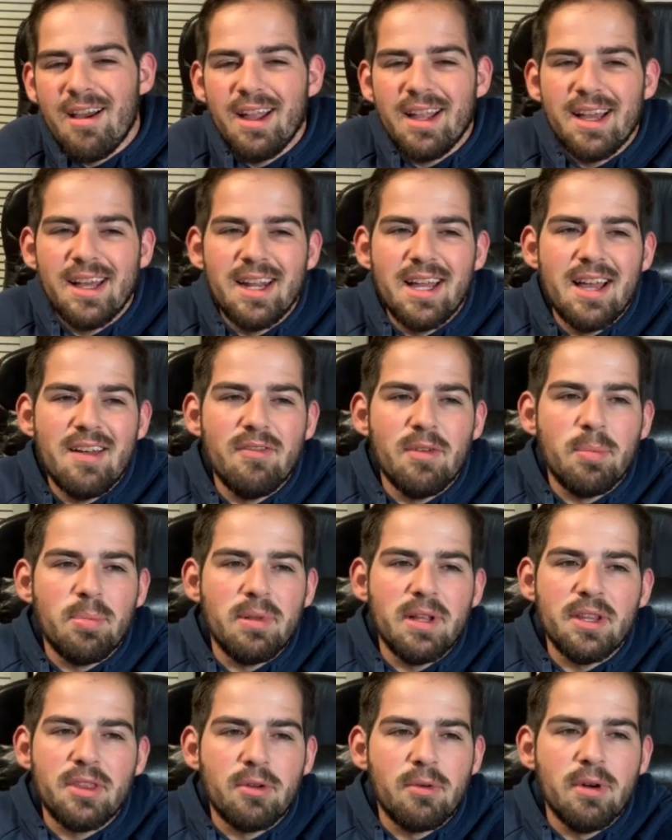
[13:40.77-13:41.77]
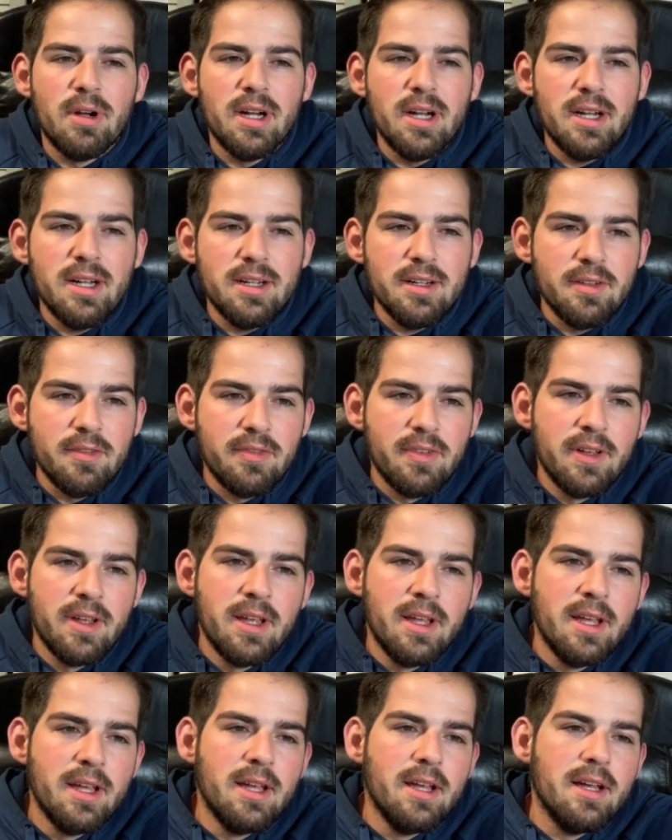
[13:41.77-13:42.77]
I kind of have a plethora of
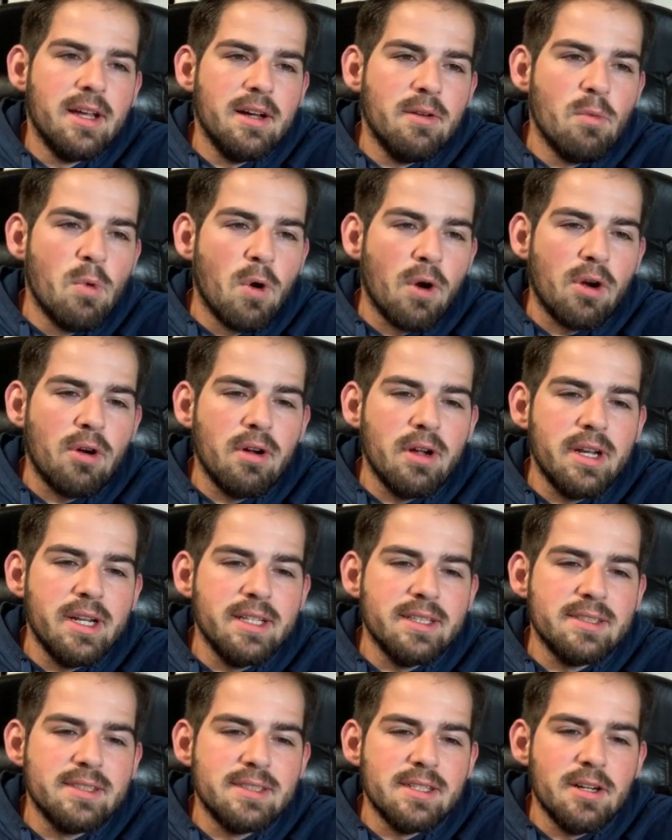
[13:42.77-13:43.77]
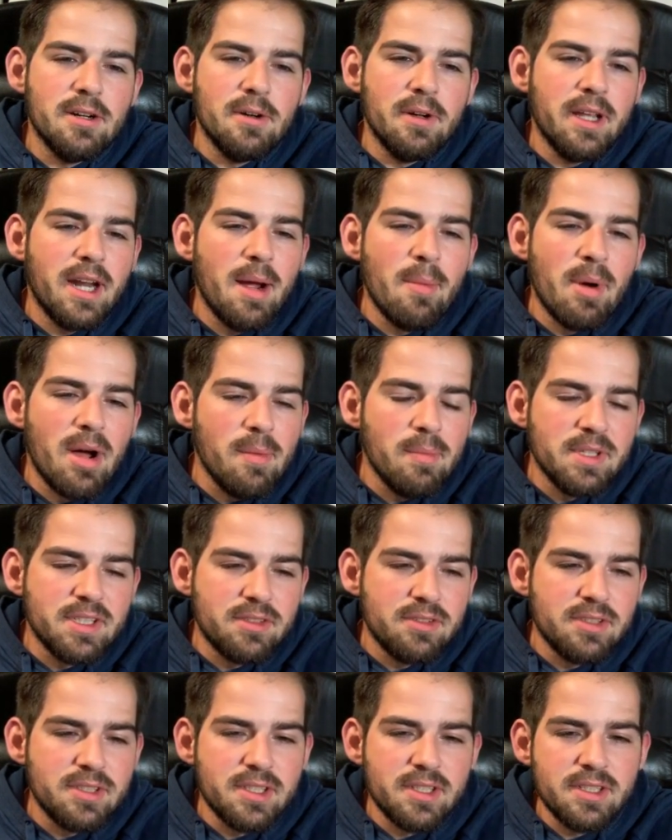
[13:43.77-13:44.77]
war credits, and I bought
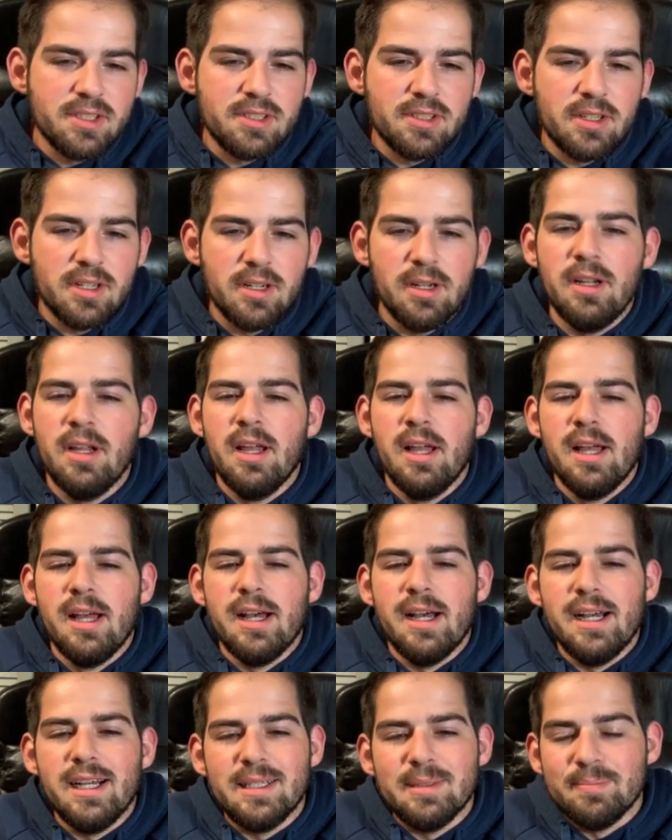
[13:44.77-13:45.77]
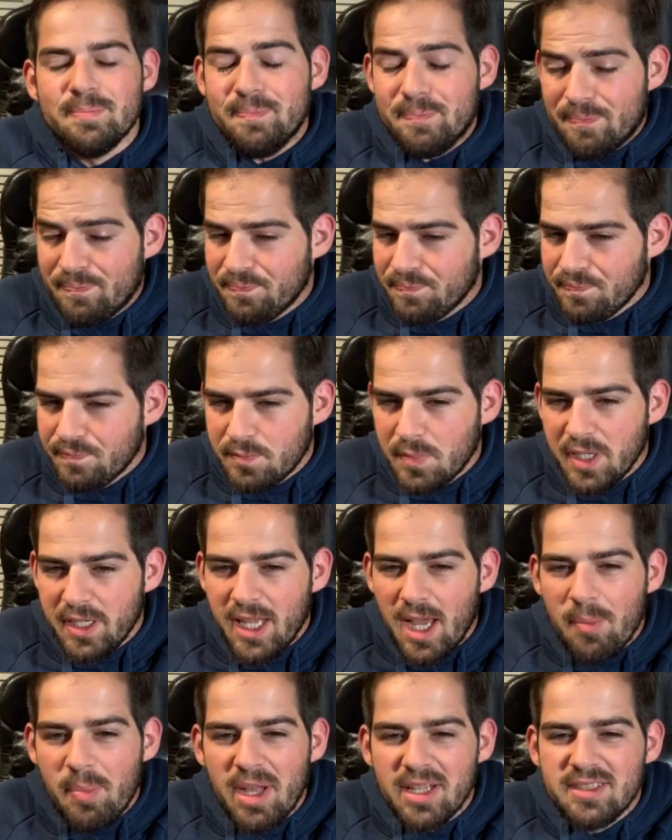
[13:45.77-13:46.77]
Mr. Sinister. But
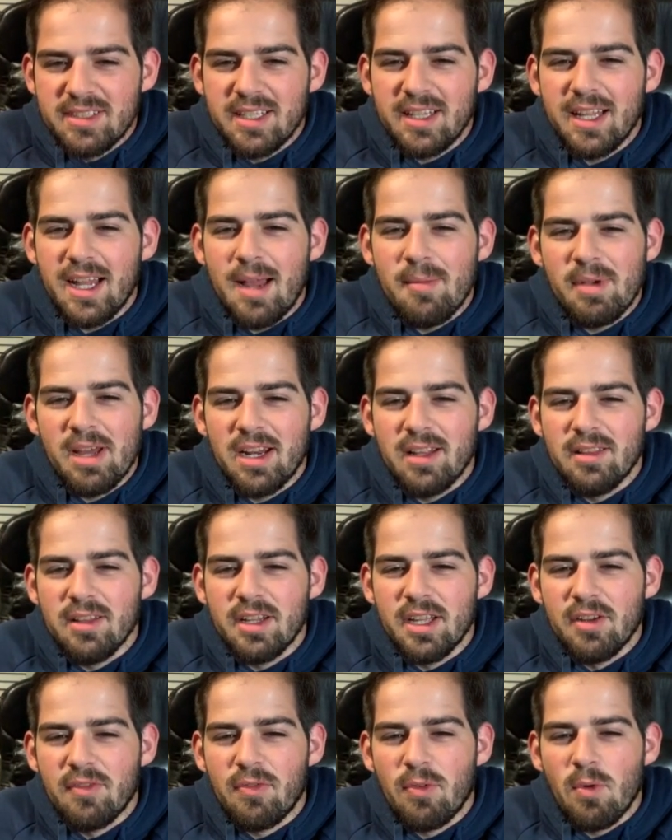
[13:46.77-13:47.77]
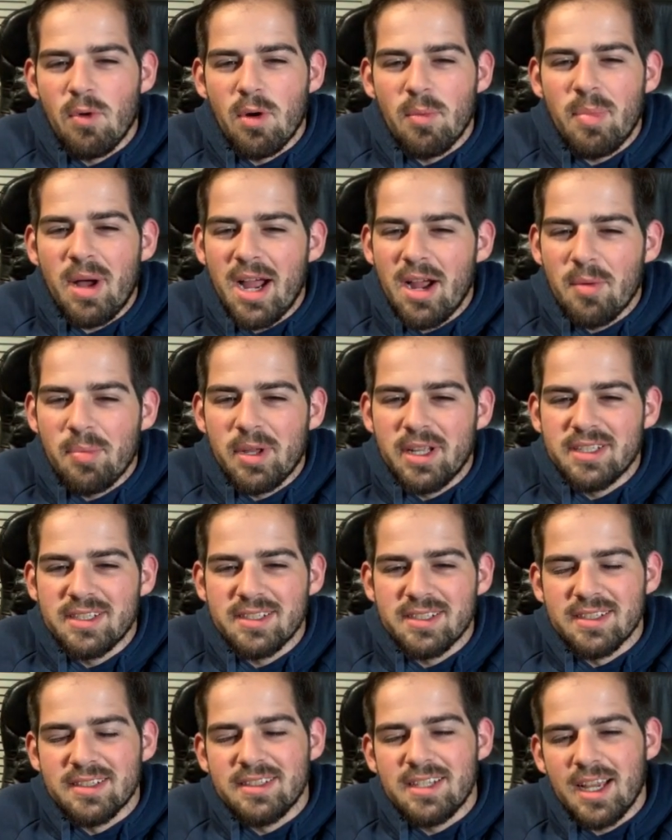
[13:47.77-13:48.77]
yeah, basically I'm kind of looking for bio
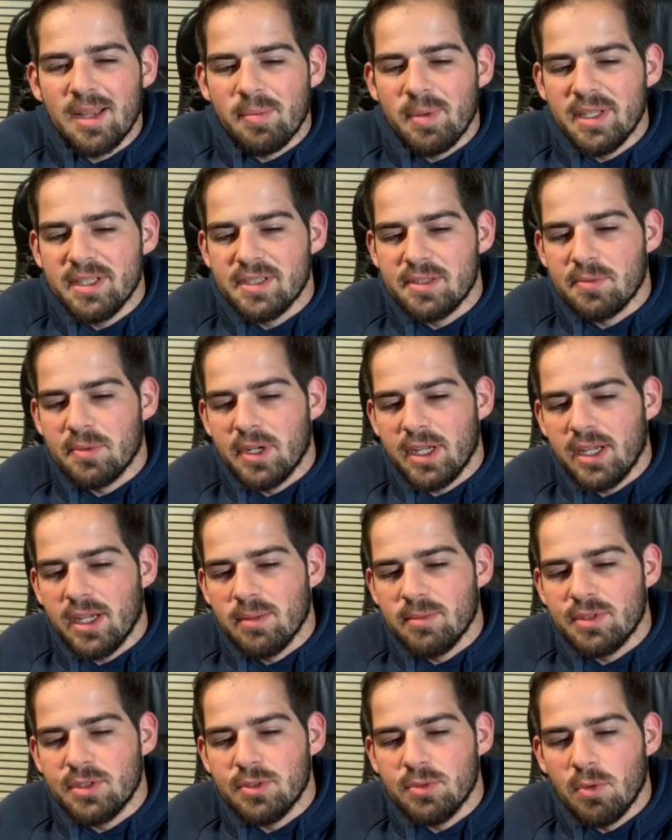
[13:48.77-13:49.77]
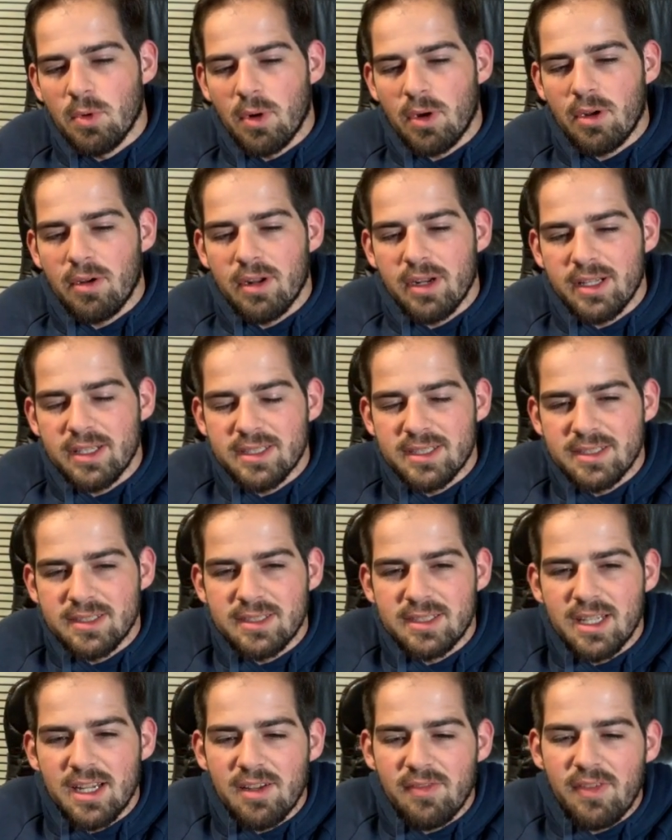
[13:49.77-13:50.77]
pieces and tech pieces when it comes to war credits and
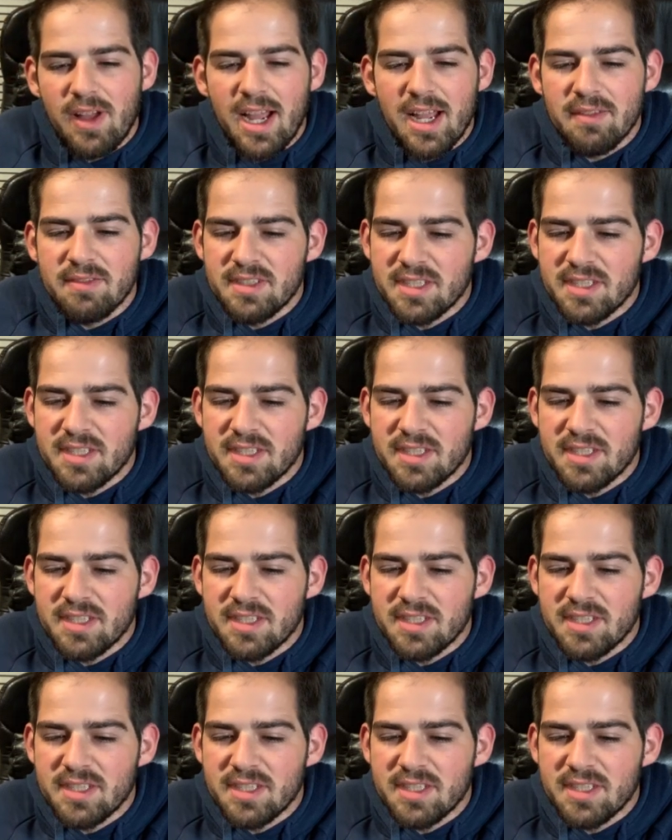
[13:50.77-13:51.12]
stuff. I have